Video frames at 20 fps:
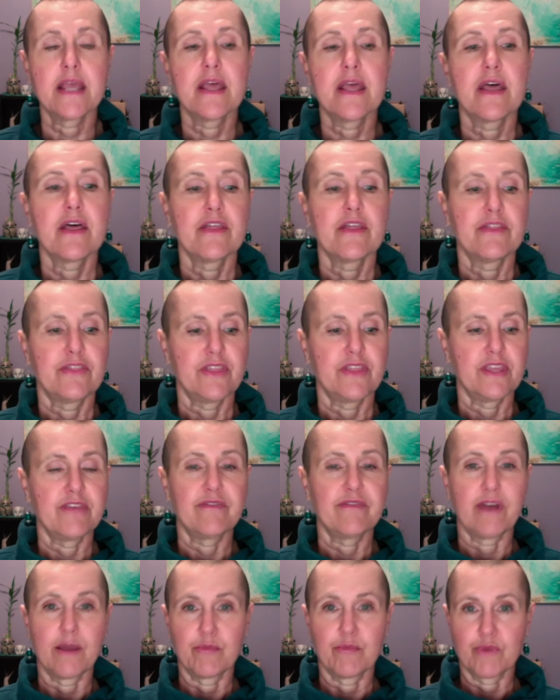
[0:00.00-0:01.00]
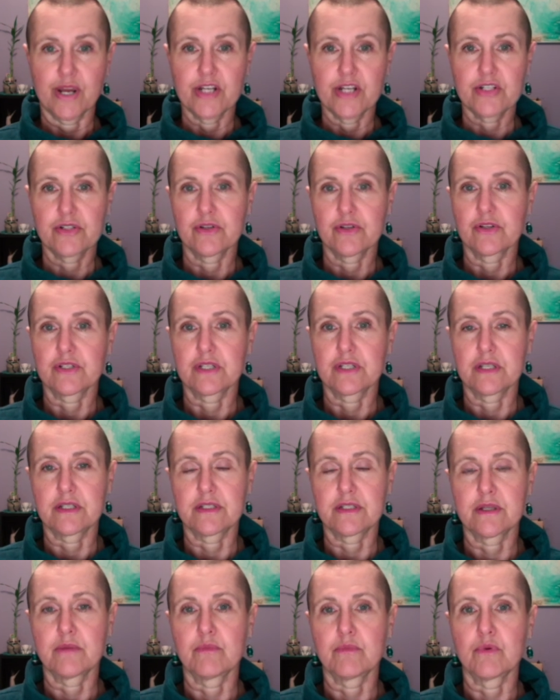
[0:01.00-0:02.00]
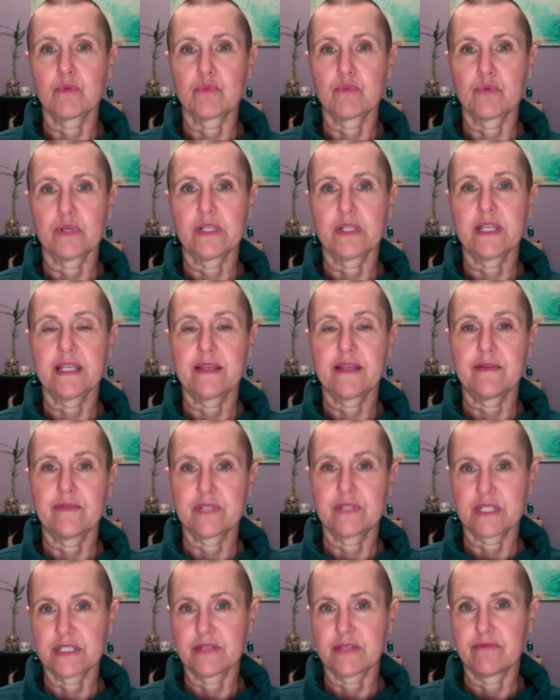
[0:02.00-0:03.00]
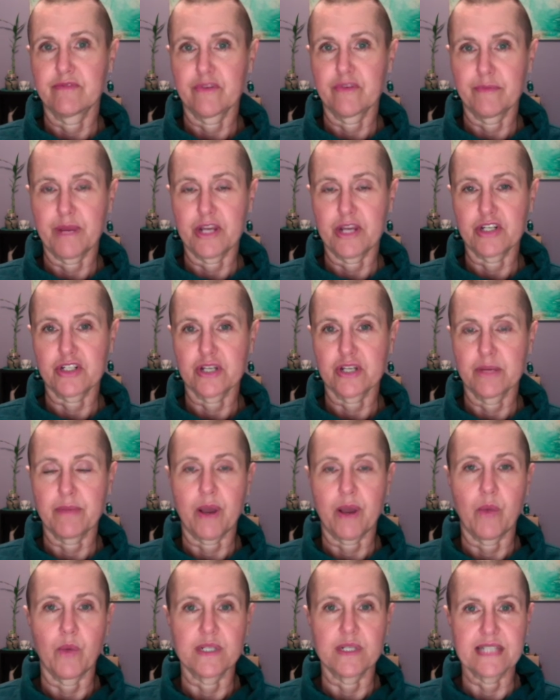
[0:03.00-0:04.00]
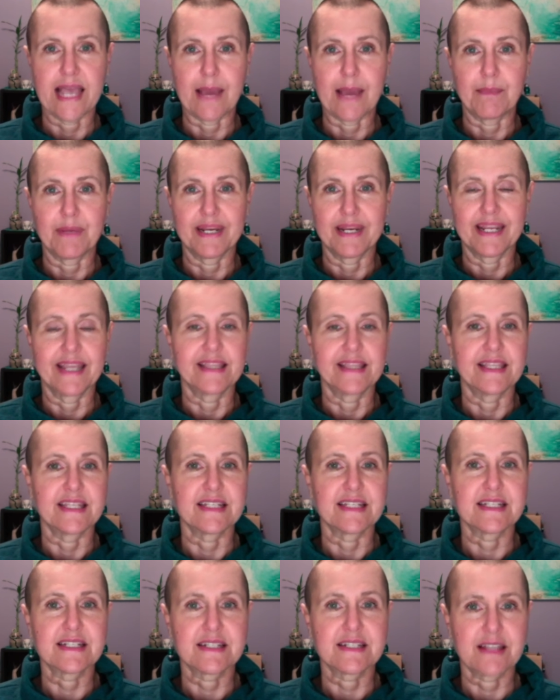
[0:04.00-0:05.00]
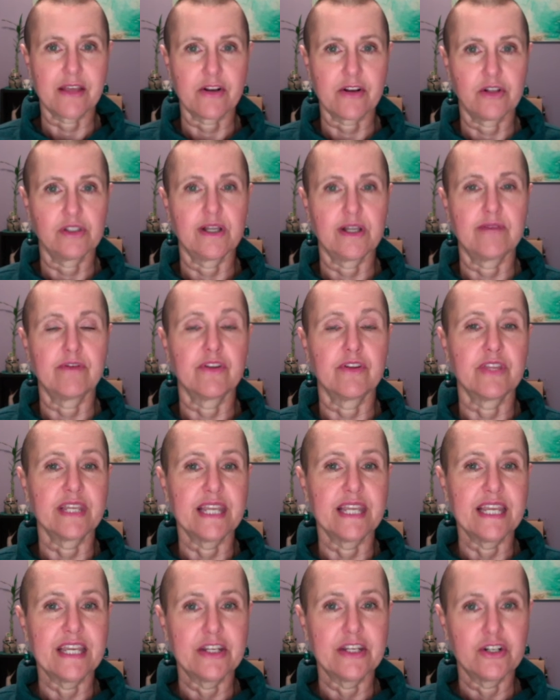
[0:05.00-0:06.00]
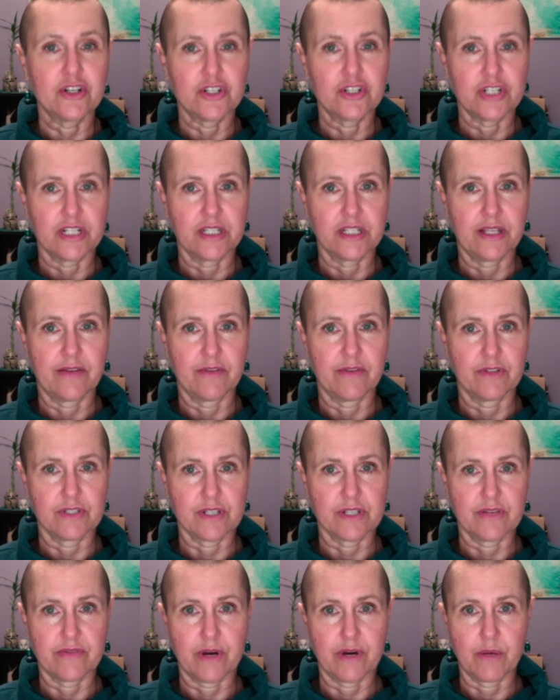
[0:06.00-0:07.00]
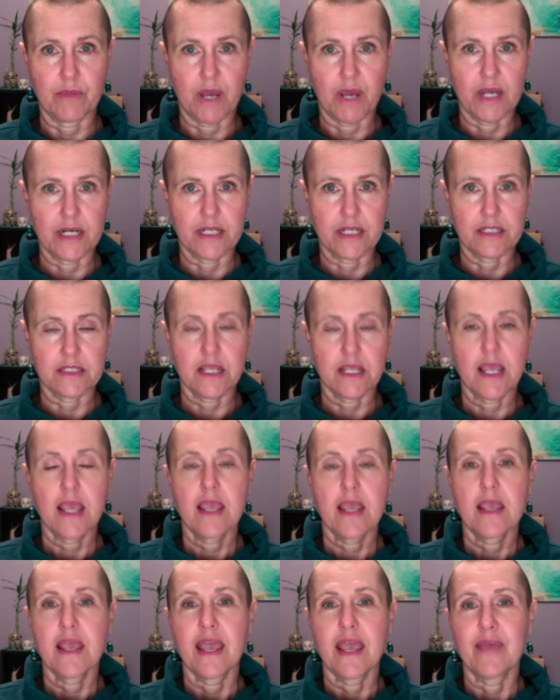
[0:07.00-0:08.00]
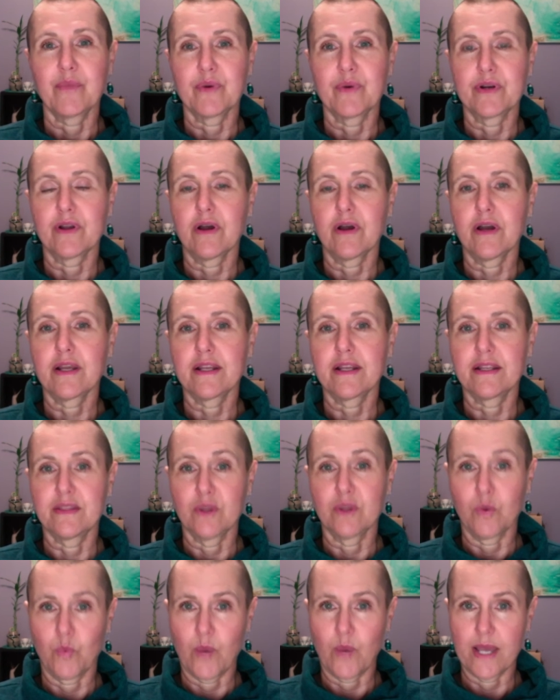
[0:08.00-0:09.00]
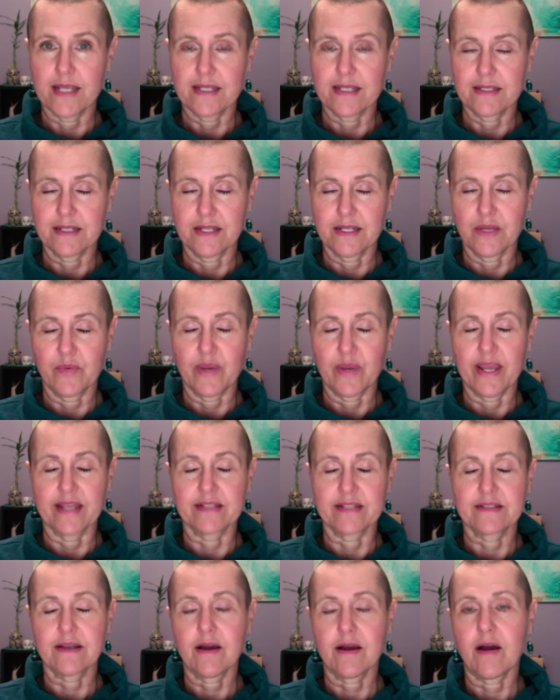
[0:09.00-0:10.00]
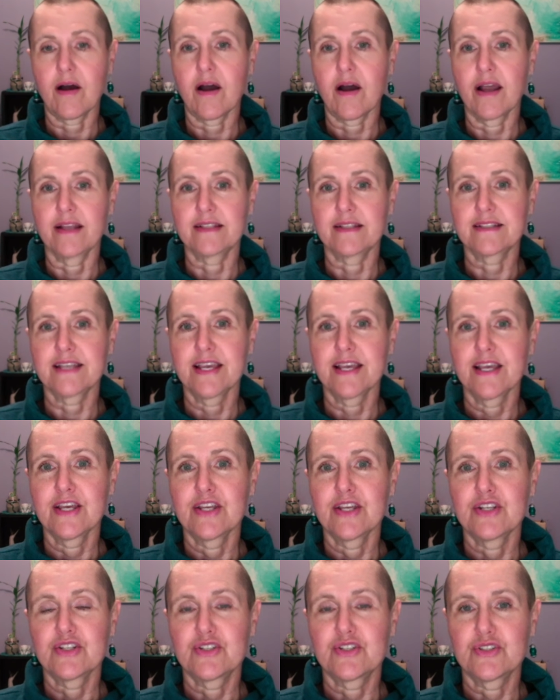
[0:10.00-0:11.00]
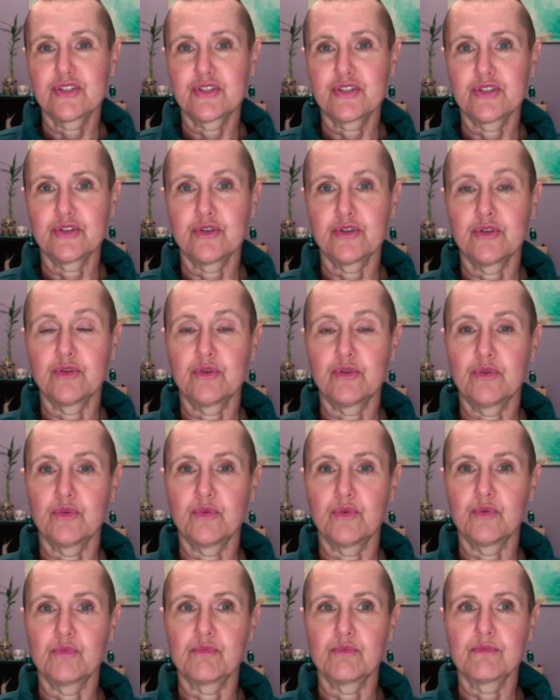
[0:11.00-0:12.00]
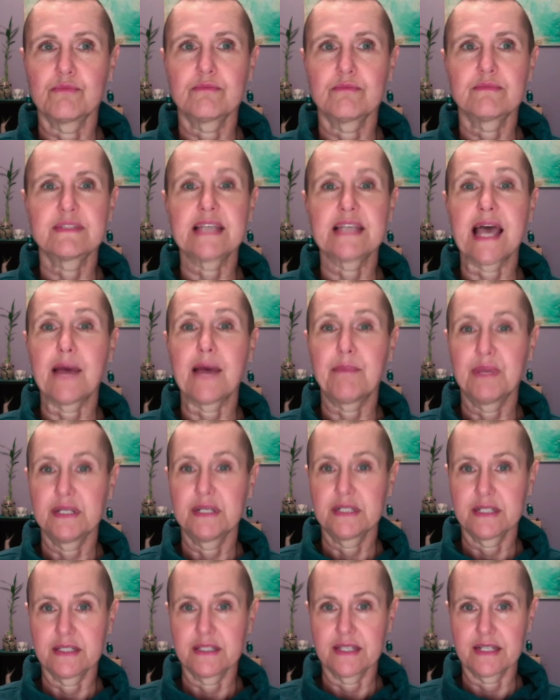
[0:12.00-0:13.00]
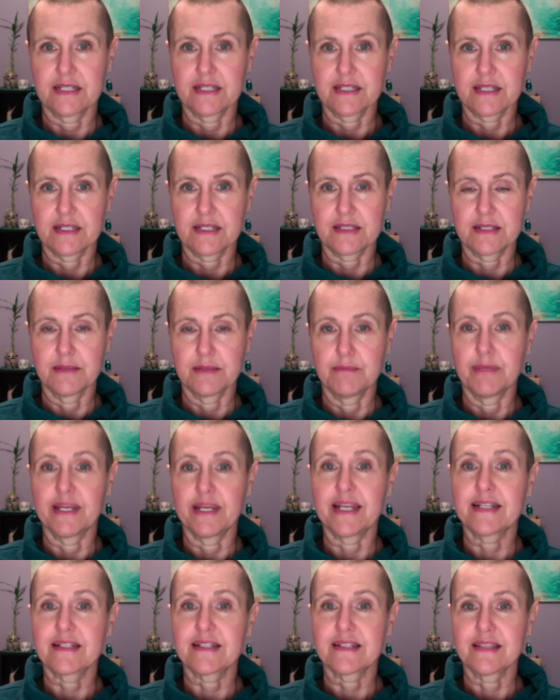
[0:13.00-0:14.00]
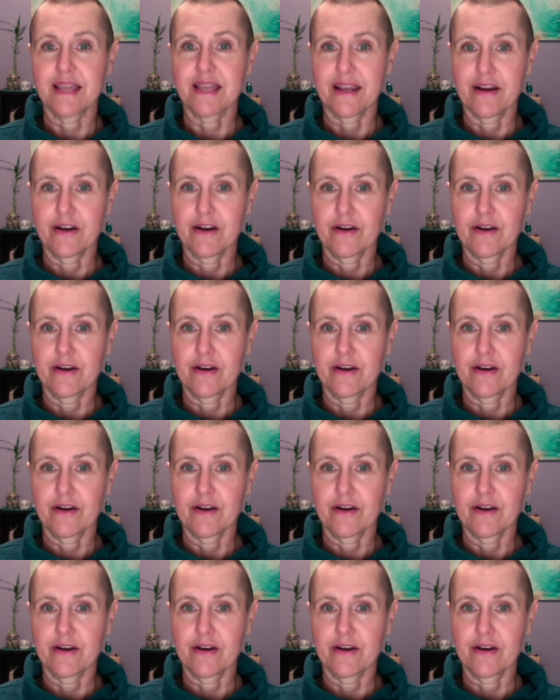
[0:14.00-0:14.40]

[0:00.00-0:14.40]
The vibrational system really gives us information about what's happening at this subtle level, the energy levels of our bodies. And we're not, in the West anyway, taught to tap into this system, but it's there.